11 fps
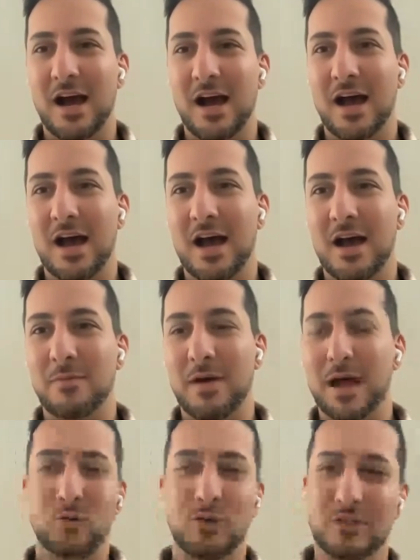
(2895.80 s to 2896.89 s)

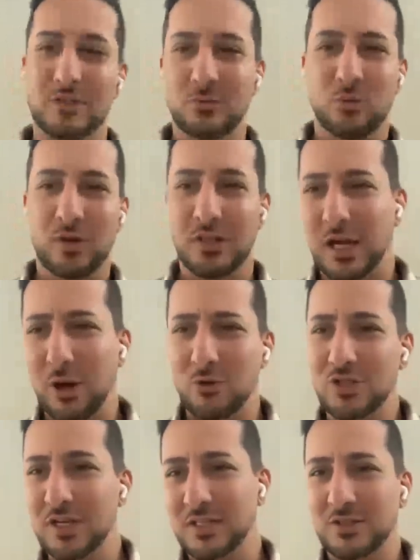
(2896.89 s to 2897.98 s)
And we also didn't want to
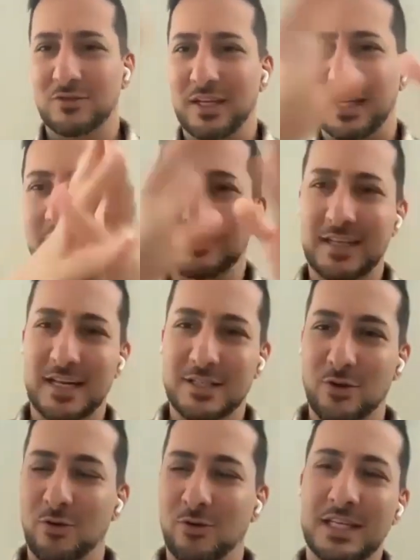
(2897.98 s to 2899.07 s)
negotiate to
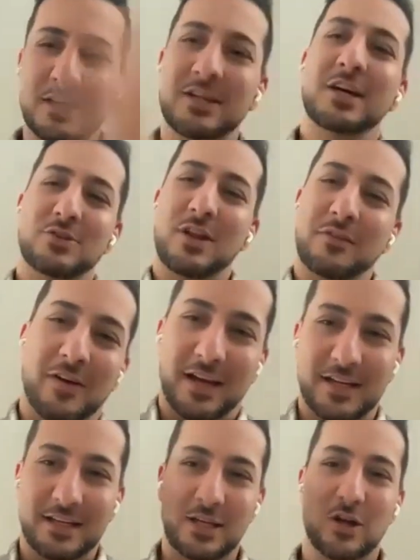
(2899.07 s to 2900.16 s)
cancel the whole deal. So we're like,
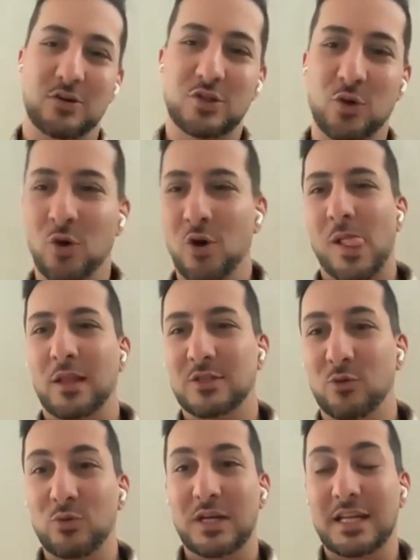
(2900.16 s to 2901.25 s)
fuck it, you know?
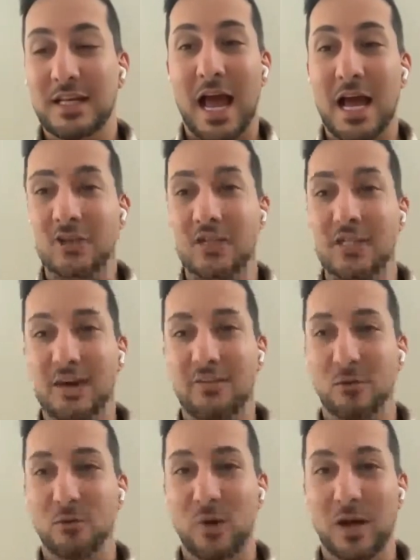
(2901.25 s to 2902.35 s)
So we actually
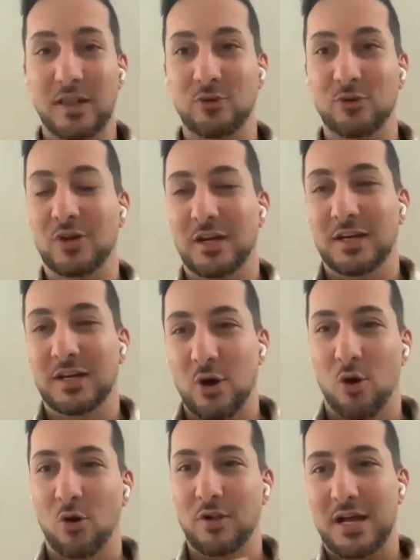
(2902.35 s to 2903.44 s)
never went through
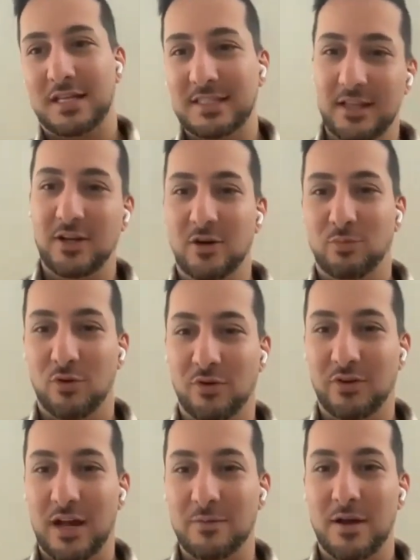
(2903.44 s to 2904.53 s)
the whole accelerator
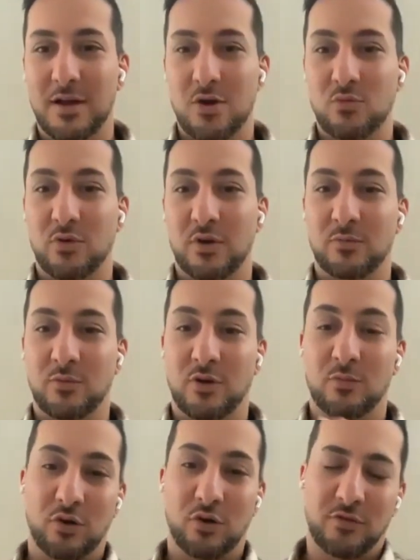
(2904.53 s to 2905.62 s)
program. We
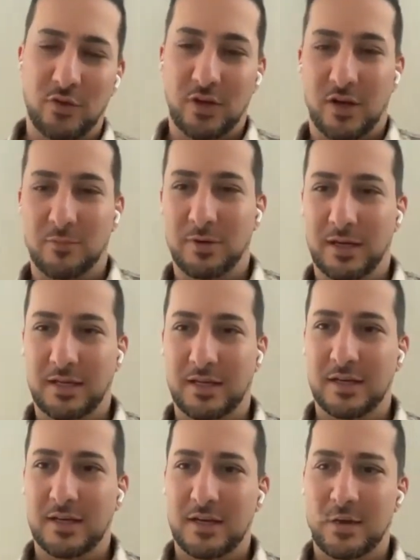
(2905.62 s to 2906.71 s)
were a portfolio company,
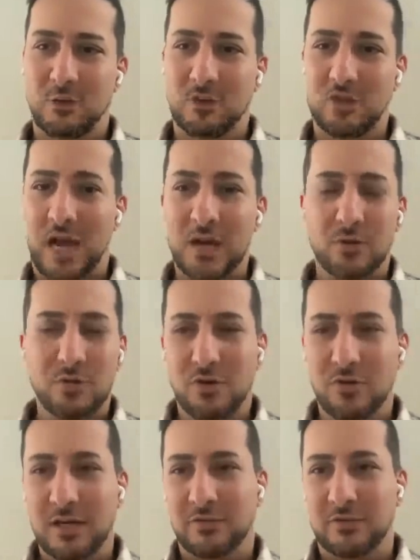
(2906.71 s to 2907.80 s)
which I don't
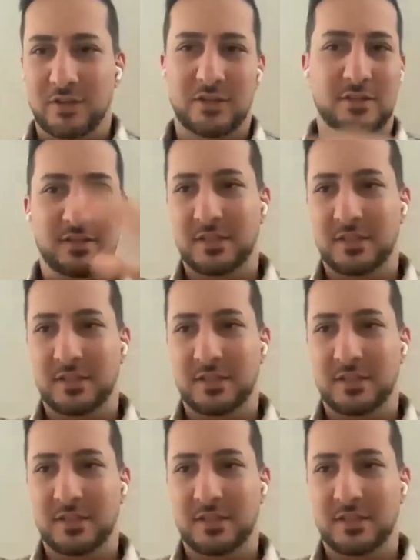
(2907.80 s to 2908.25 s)
know if they